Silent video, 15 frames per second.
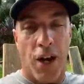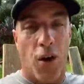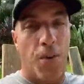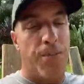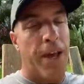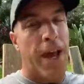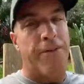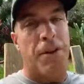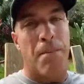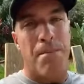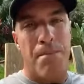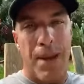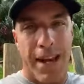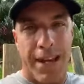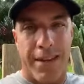And I hope you have an
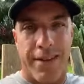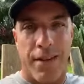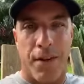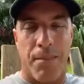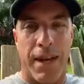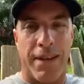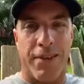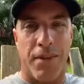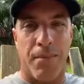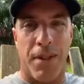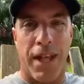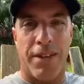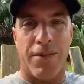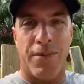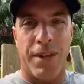amazing, amazing,
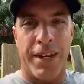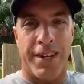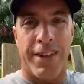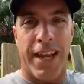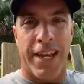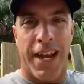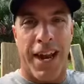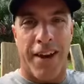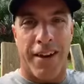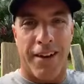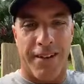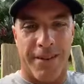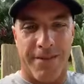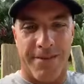blessed week. Take care.